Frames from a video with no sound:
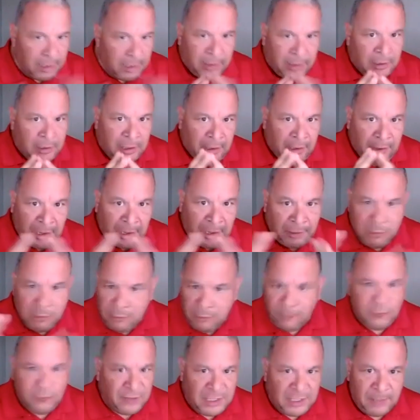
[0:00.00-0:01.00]

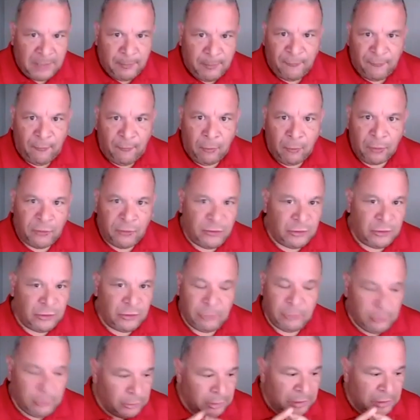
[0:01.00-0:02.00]
You've seen it before
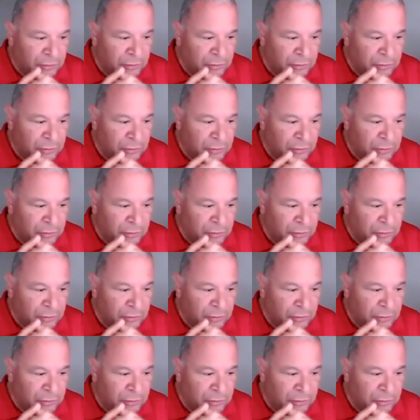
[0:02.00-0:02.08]
too.